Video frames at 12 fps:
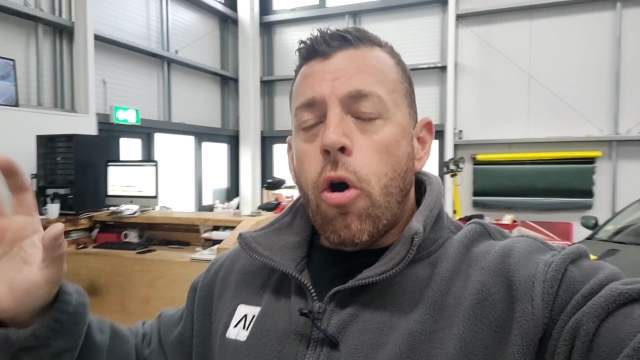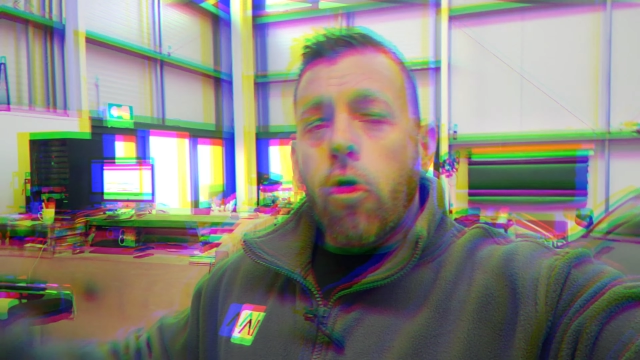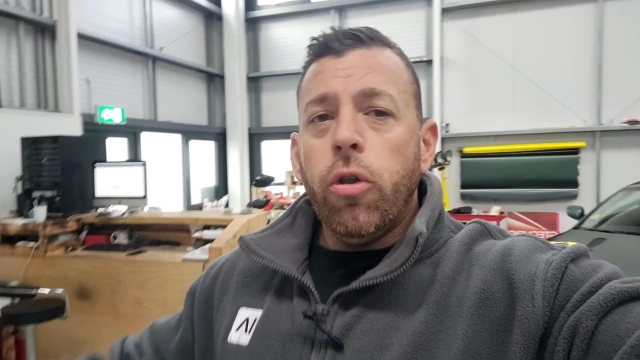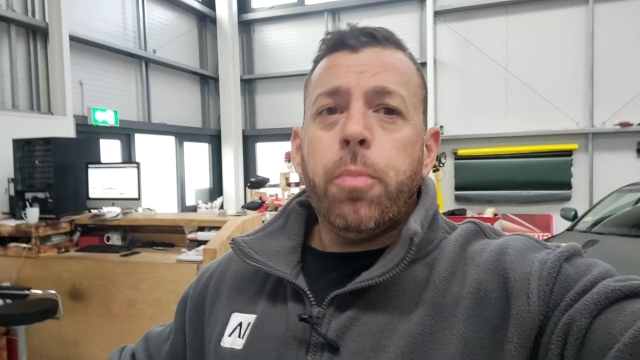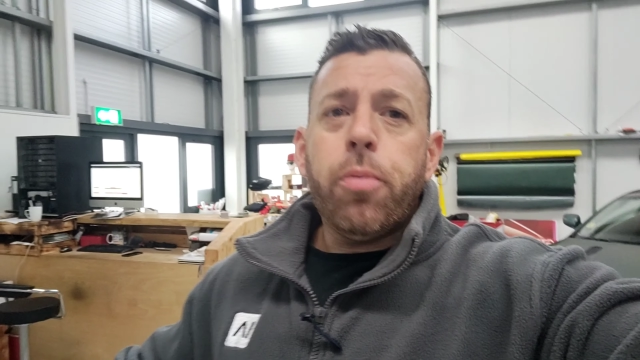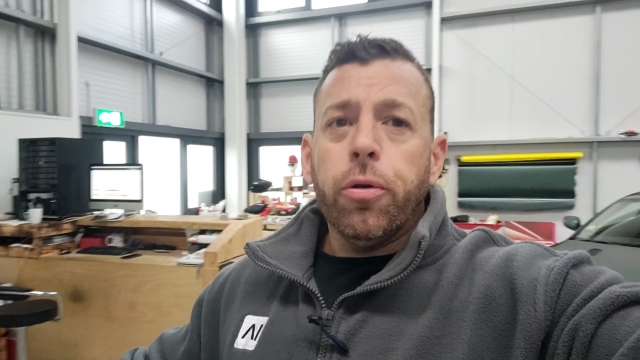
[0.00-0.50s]

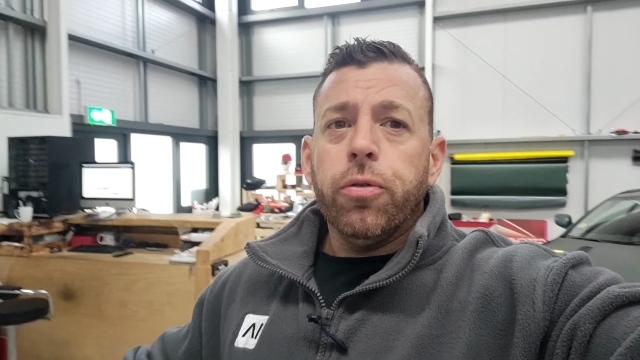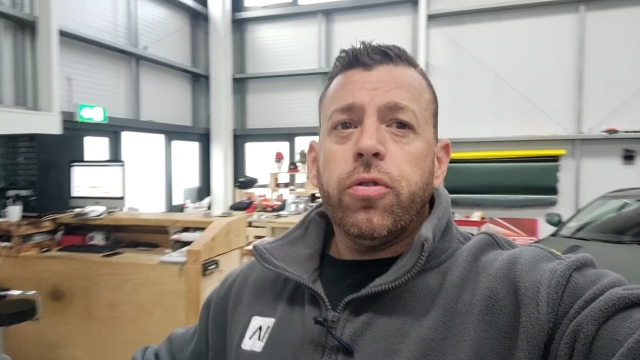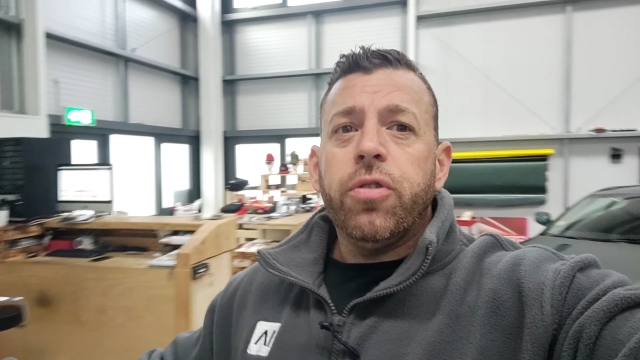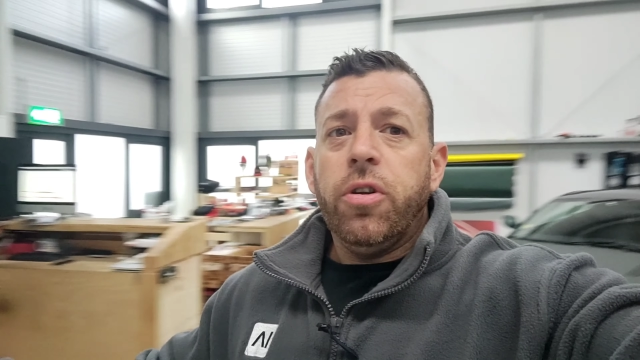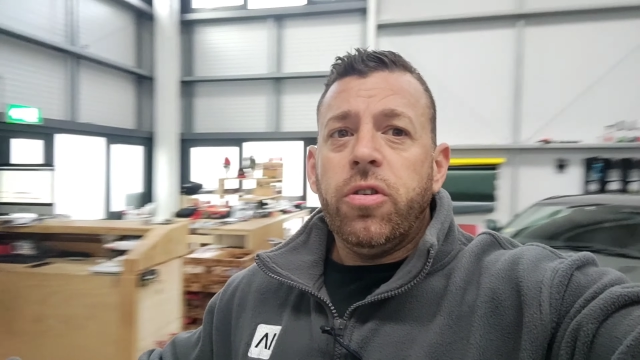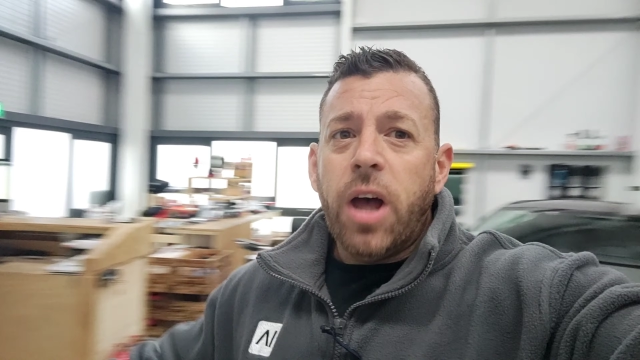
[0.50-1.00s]
All the
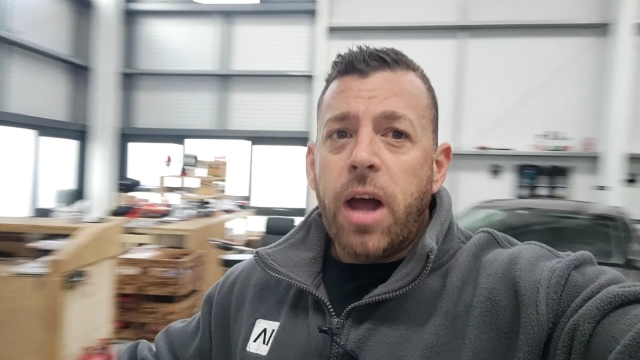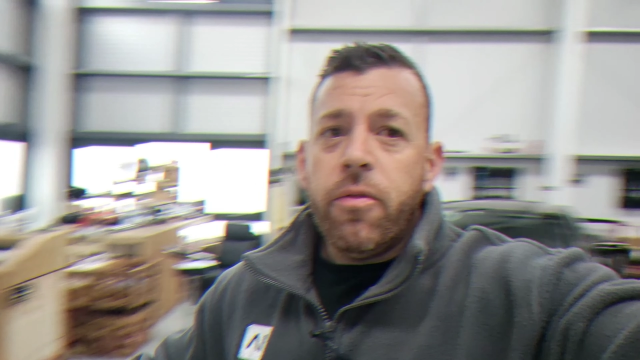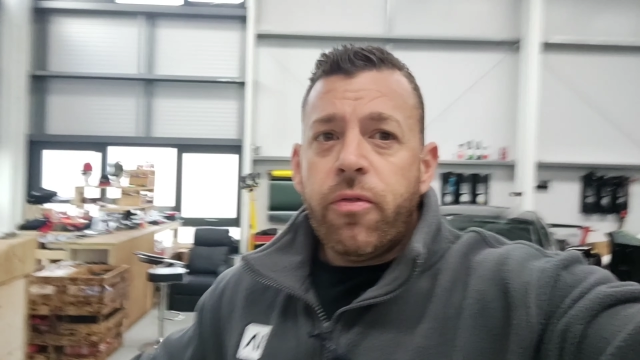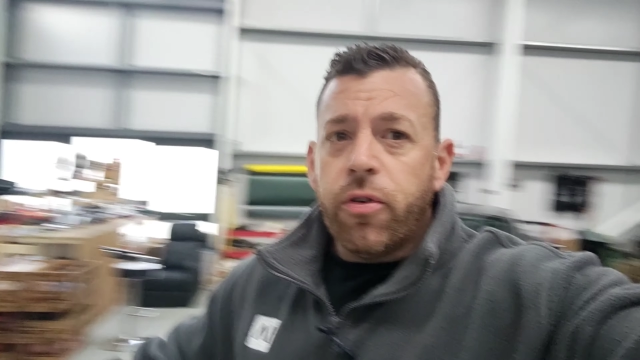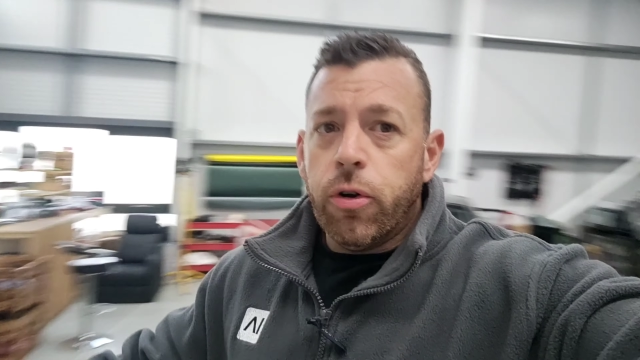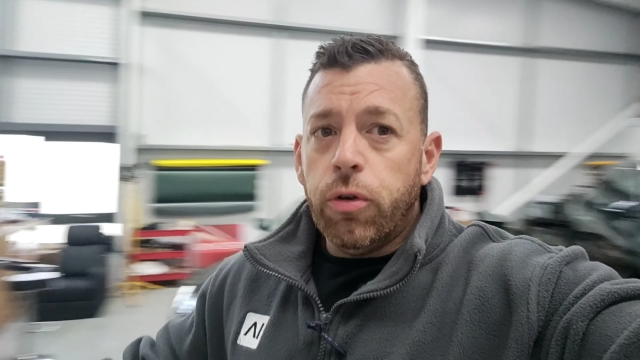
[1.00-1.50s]
products are designed
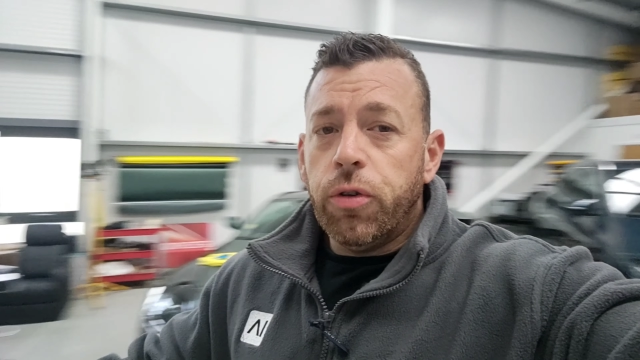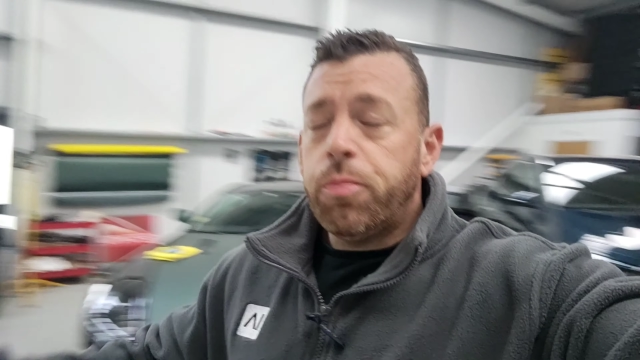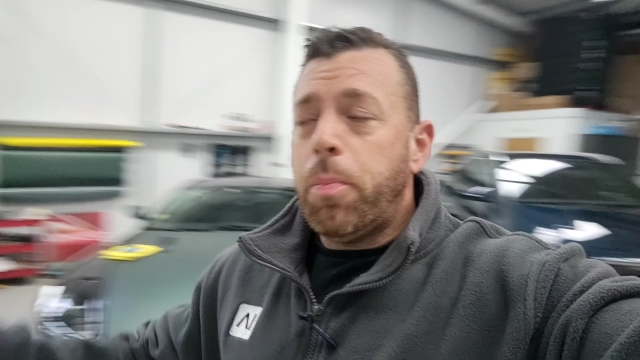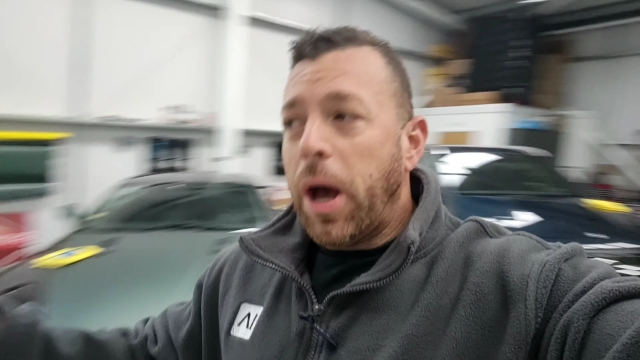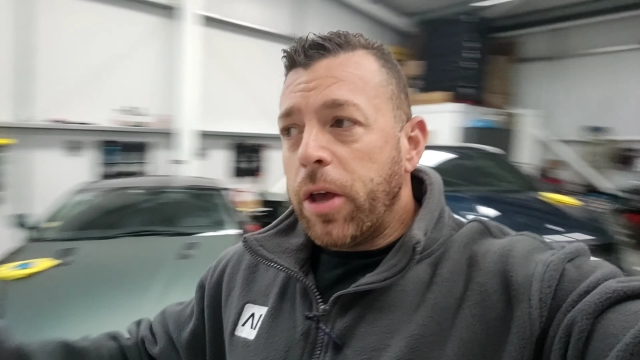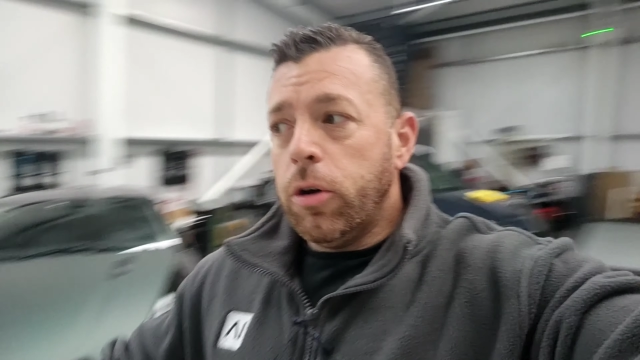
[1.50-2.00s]
for us,
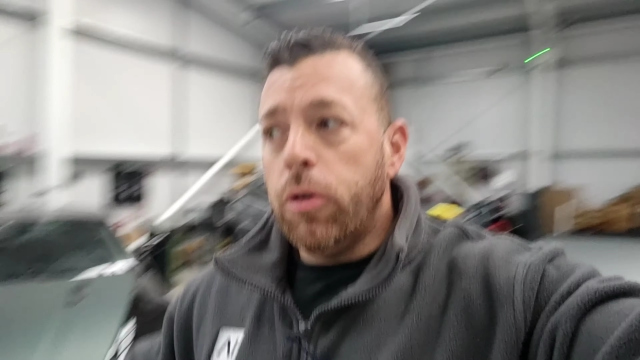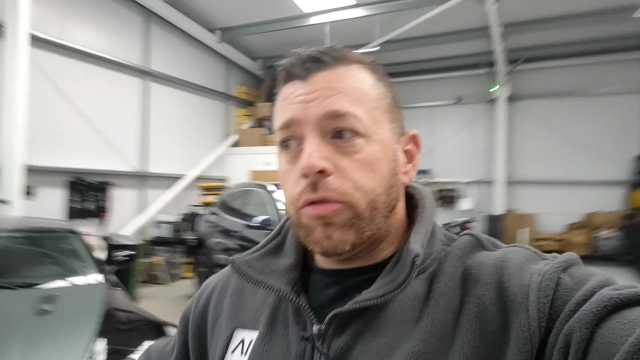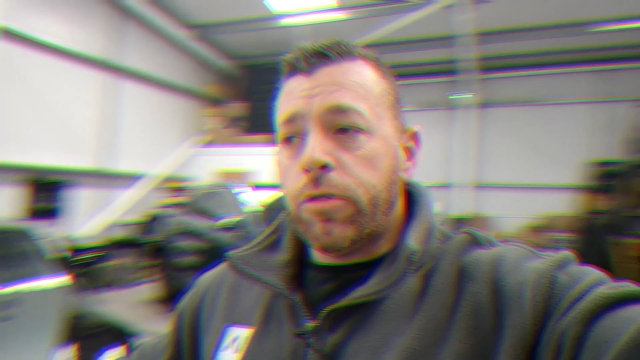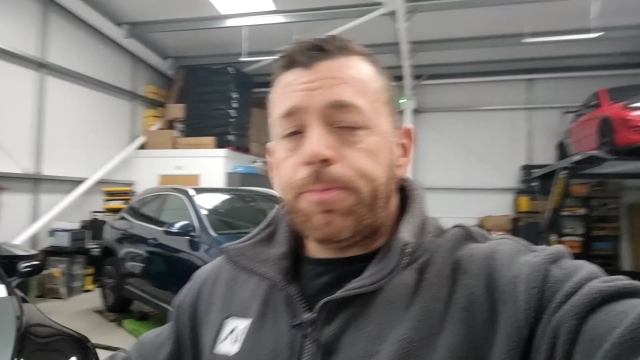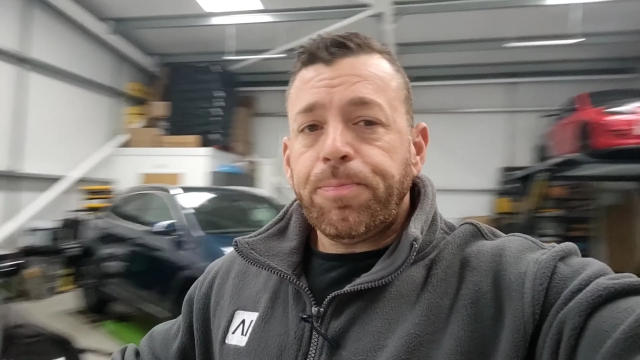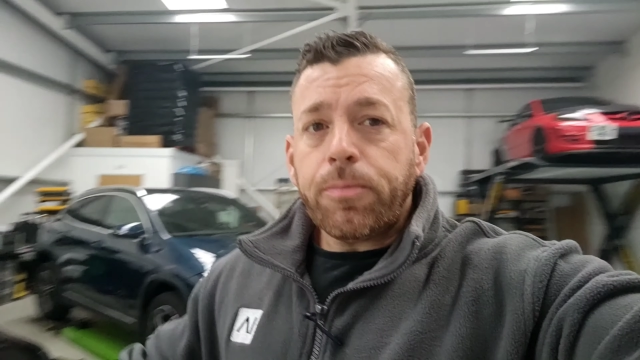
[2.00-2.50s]
by us.